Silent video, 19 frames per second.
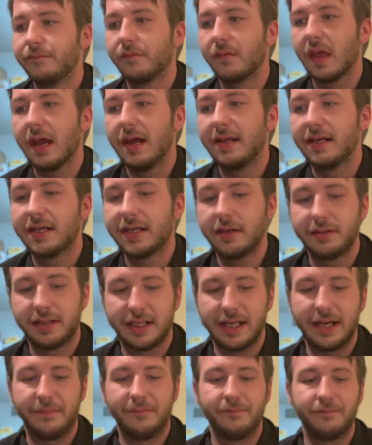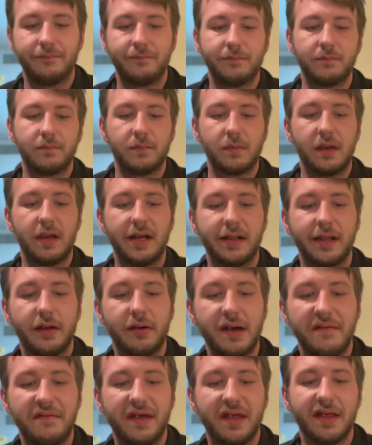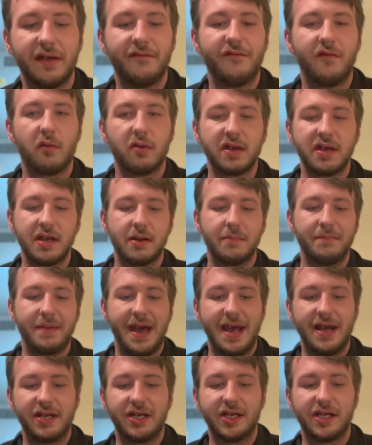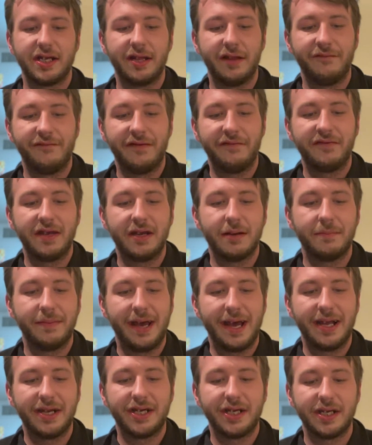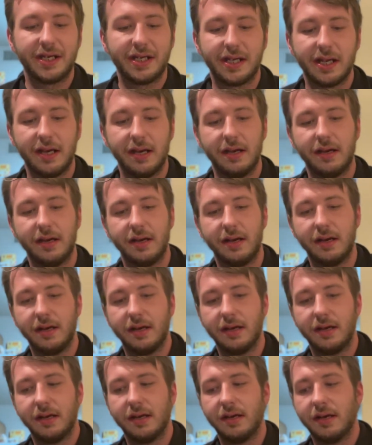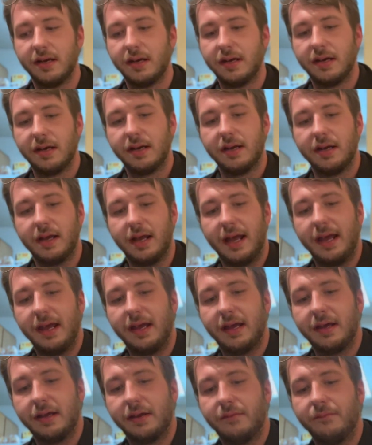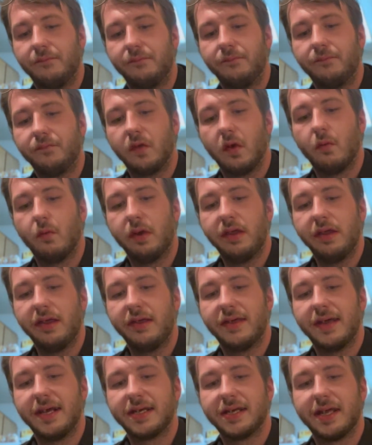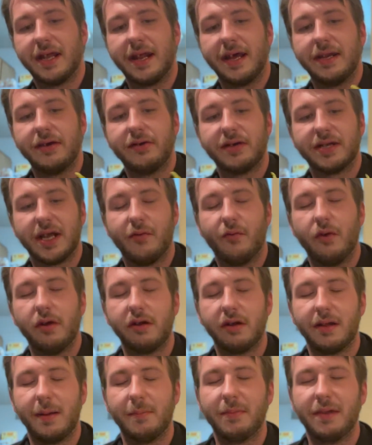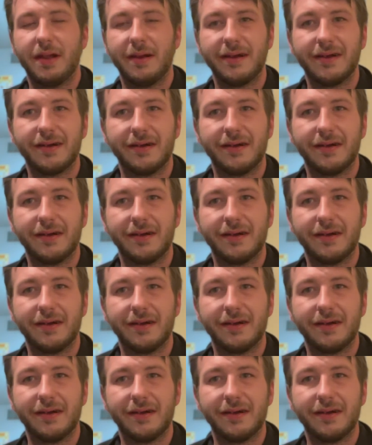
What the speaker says: And it's so sad. Like, they'll have like the 40-year badges and the 50-year badges. And one of the things that I do is I wonder, I'm like,